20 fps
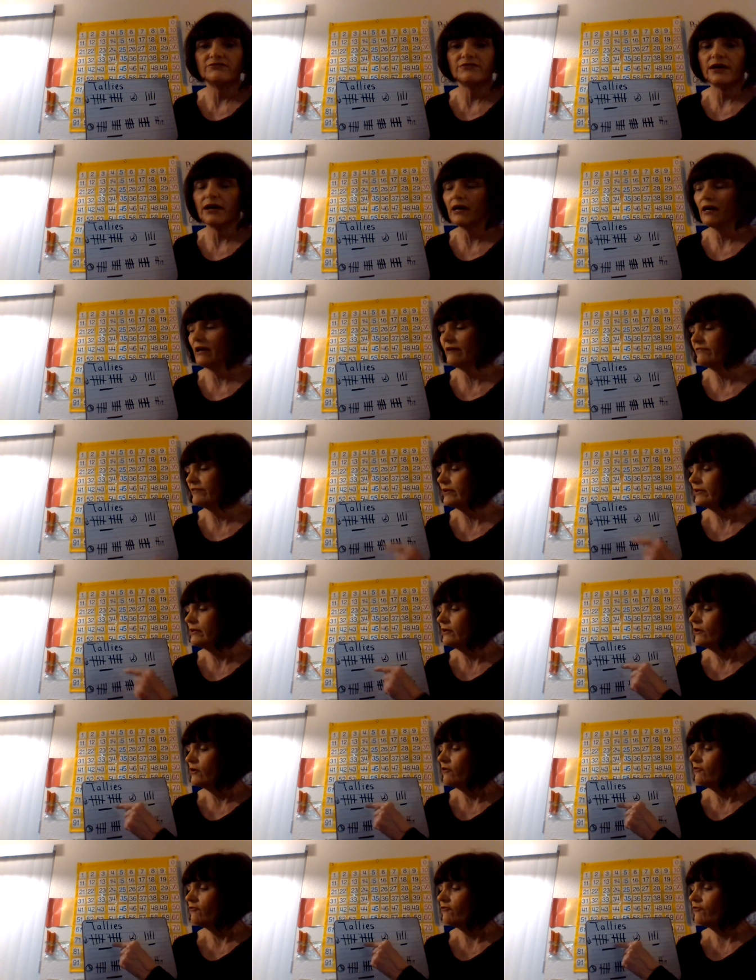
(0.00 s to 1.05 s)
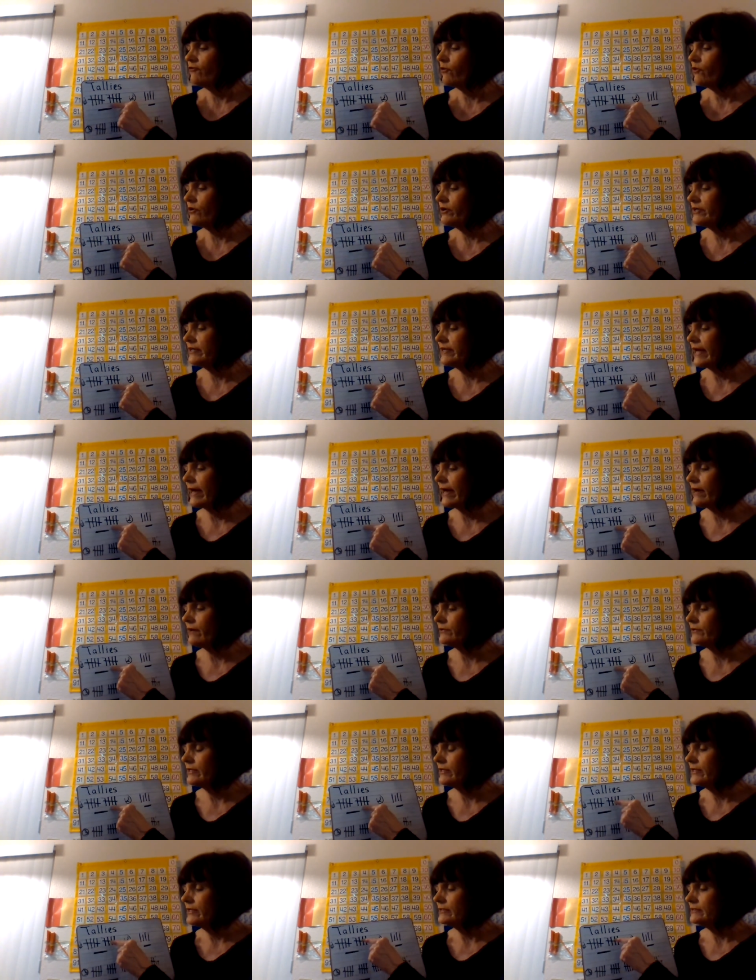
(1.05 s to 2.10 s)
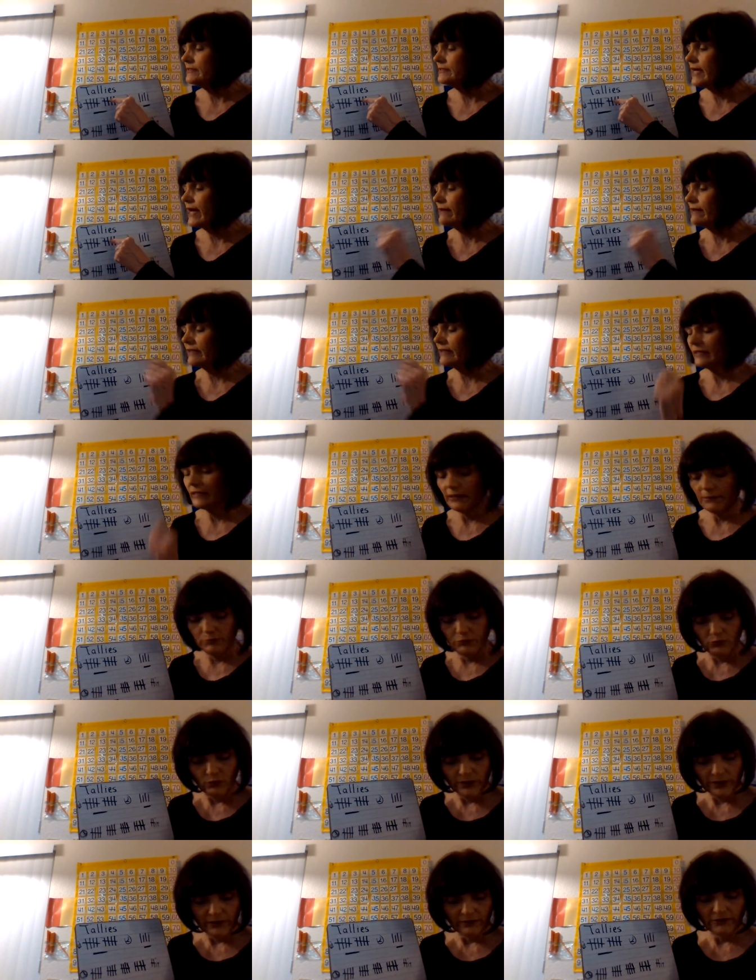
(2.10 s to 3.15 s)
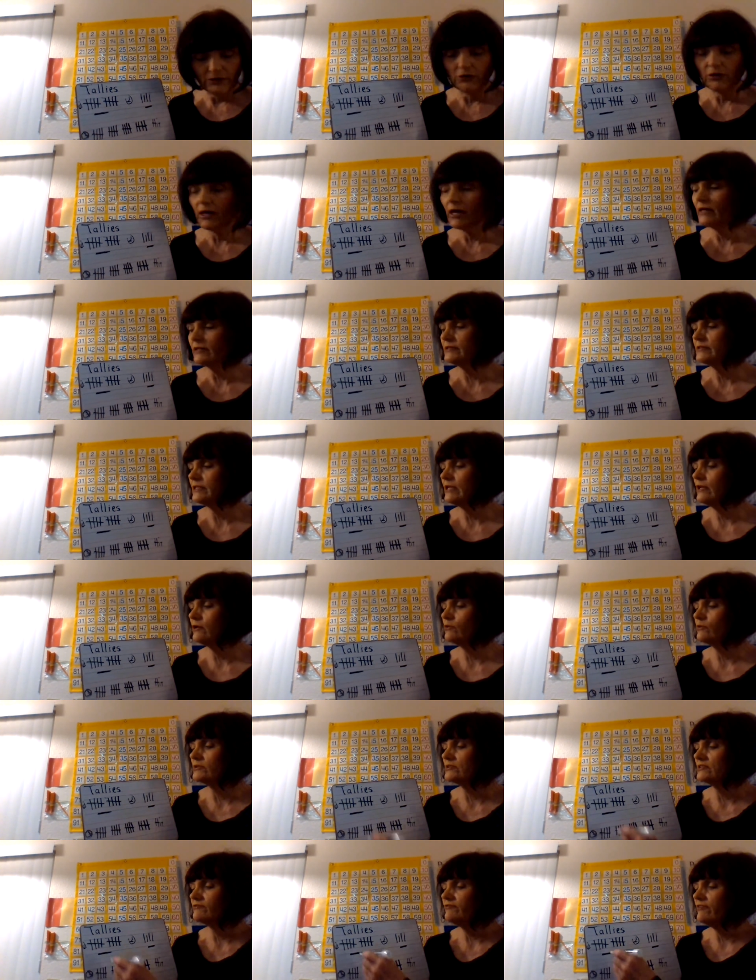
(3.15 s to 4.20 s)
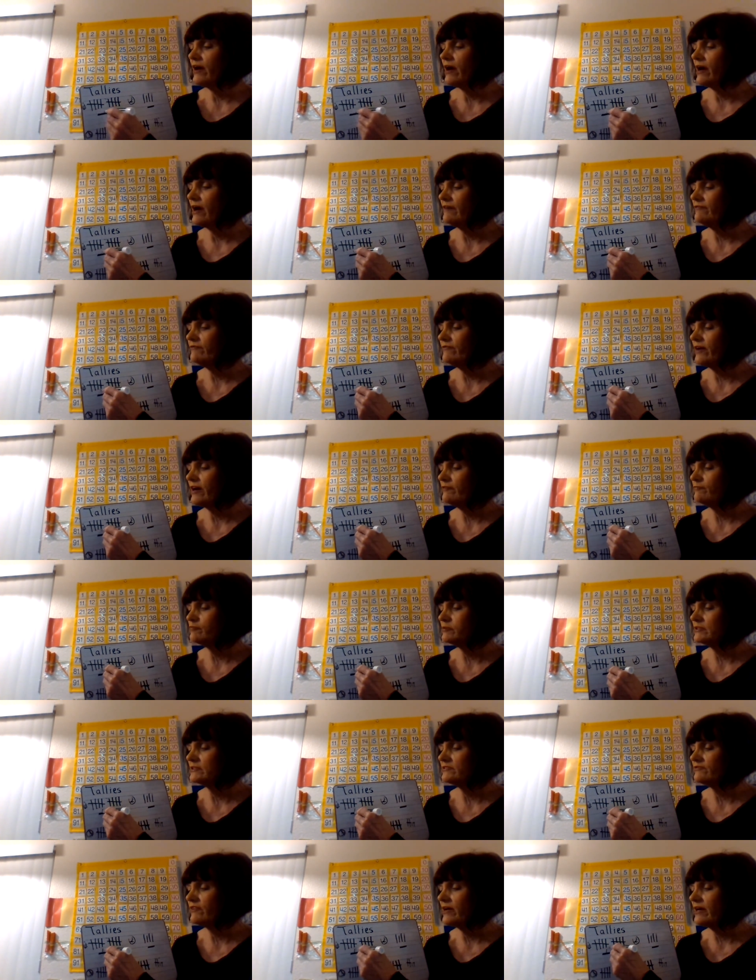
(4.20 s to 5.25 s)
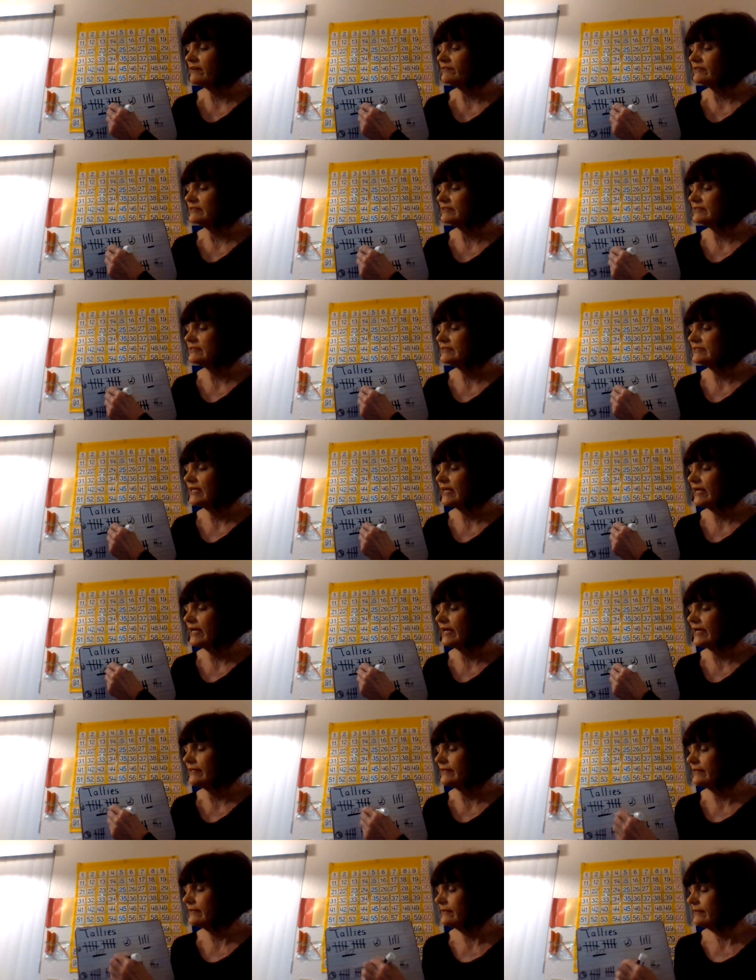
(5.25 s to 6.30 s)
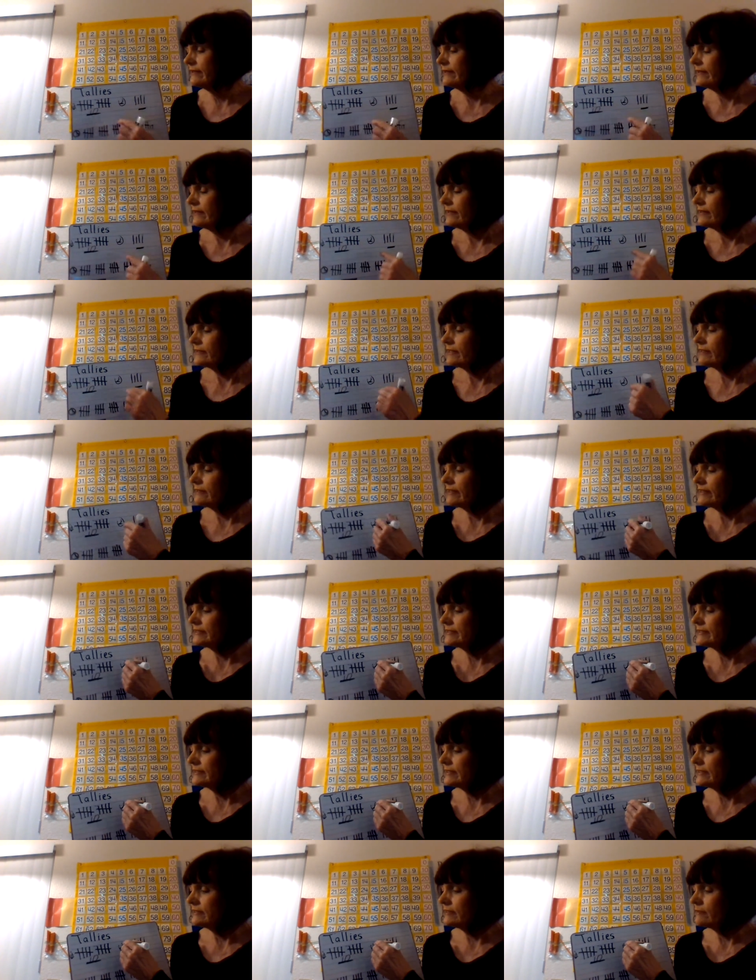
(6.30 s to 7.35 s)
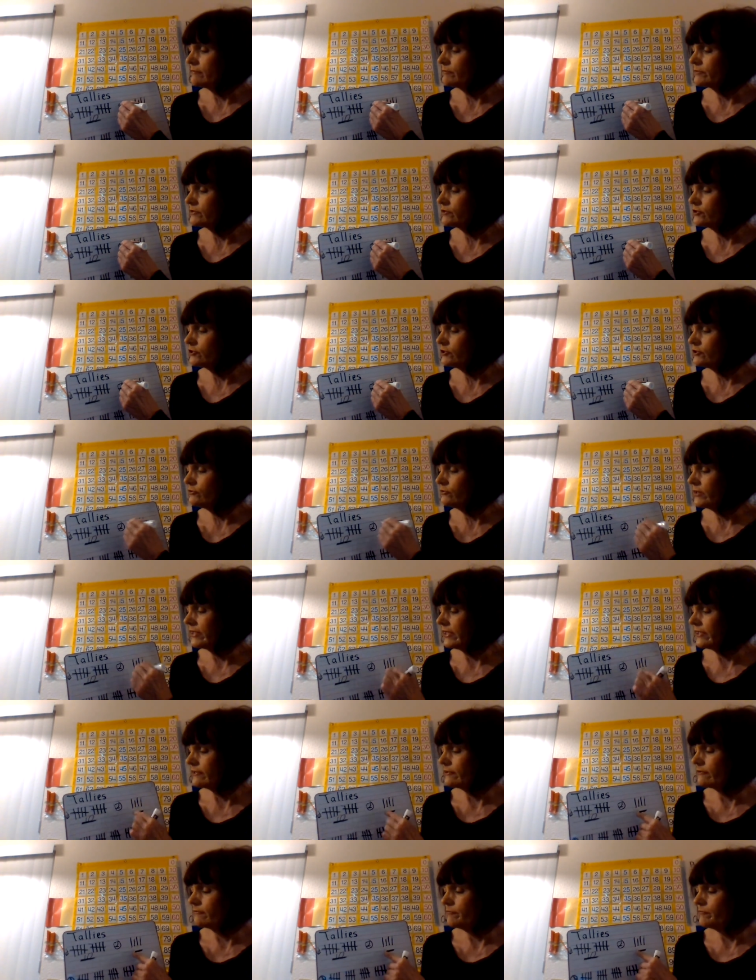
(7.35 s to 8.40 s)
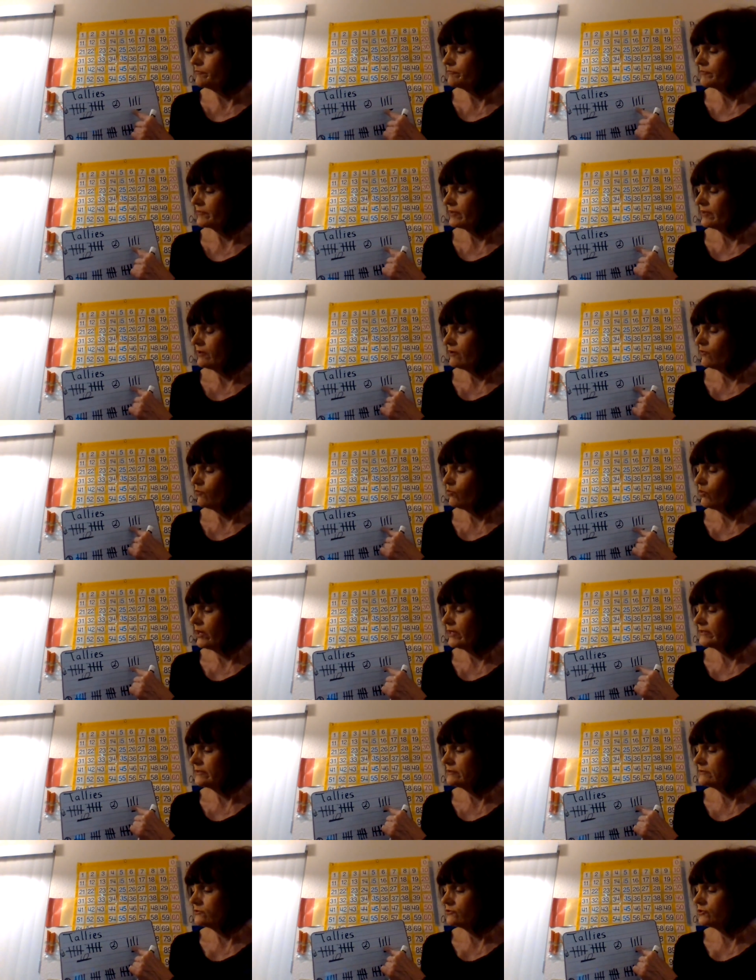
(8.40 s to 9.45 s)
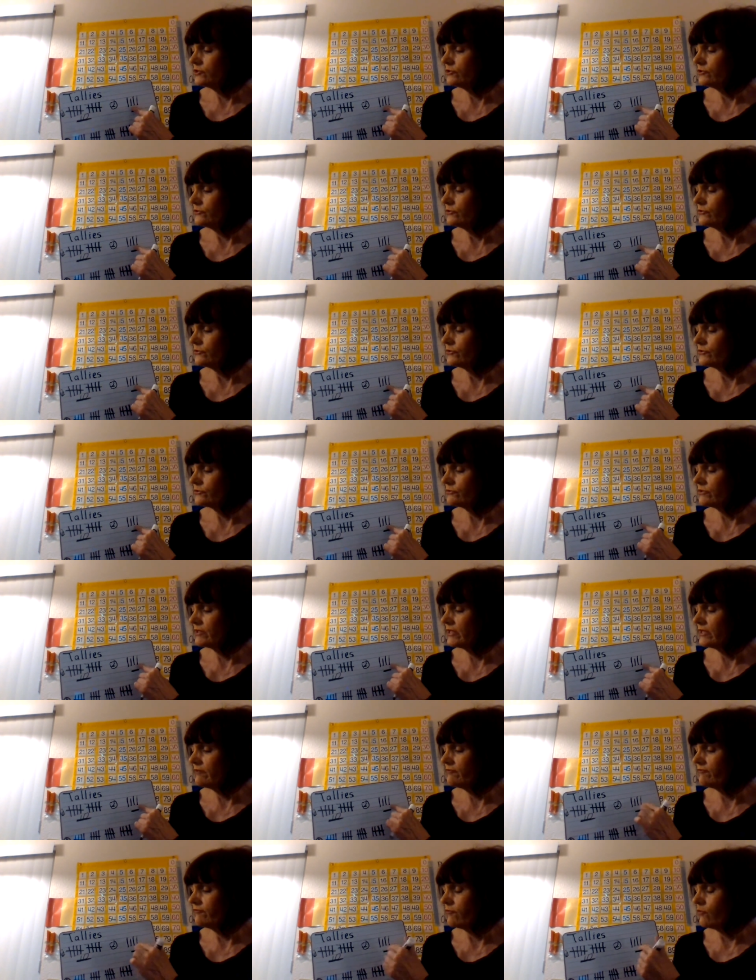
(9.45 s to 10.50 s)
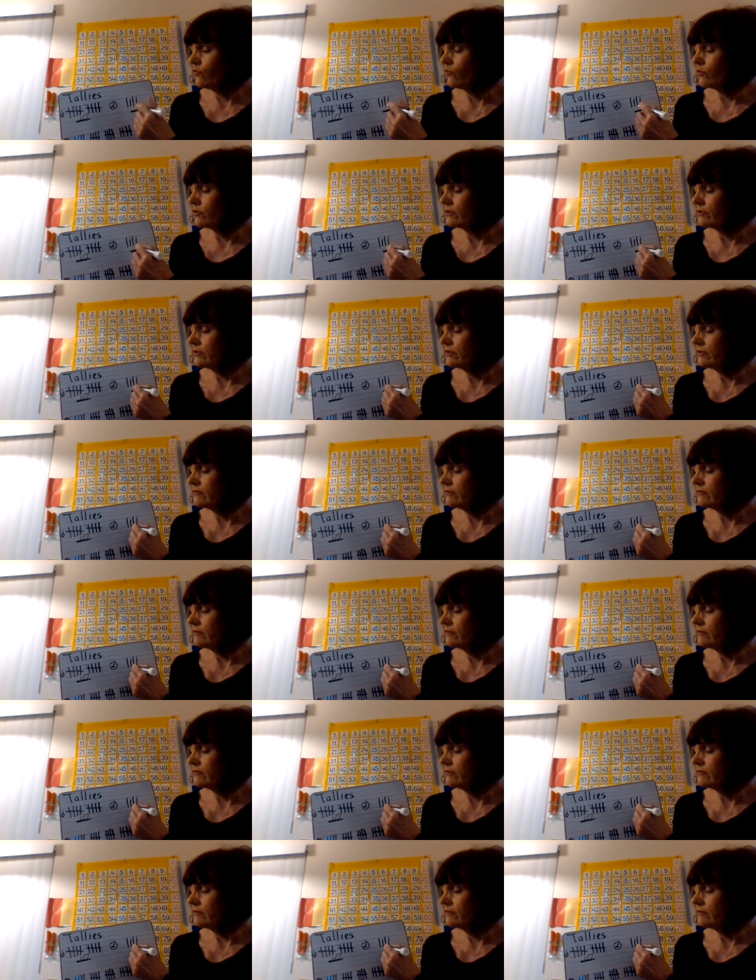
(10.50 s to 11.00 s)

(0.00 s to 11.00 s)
5. 4 down, tallied up 1 across equals 5. 5 plus 5 is 10. Now let's see number 2 here. 1, 2, 3, 4.